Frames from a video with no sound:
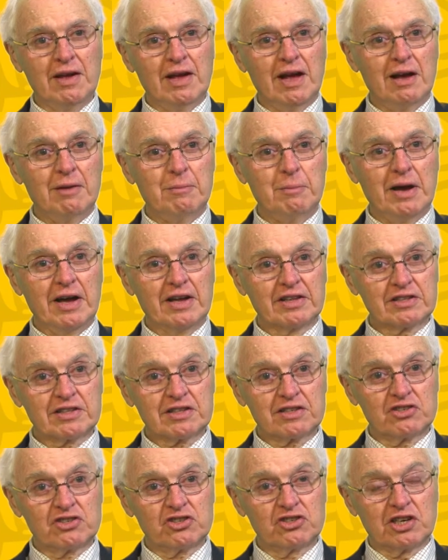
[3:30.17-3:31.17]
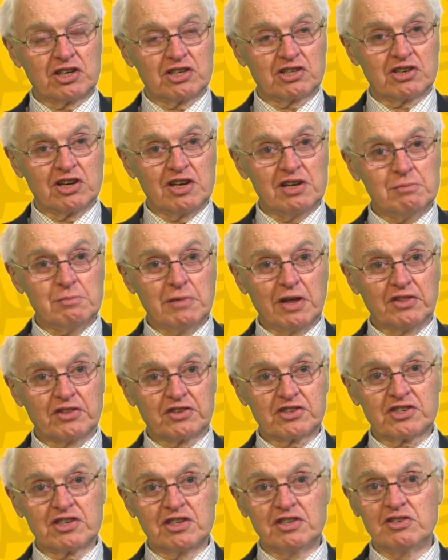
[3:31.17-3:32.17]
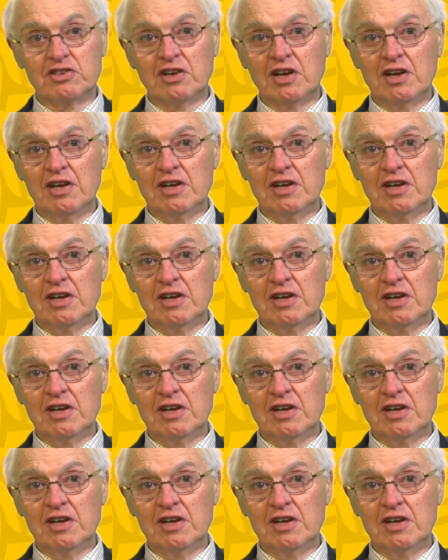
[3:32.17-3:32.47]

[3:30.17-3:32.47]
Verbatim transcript: about 16 months. And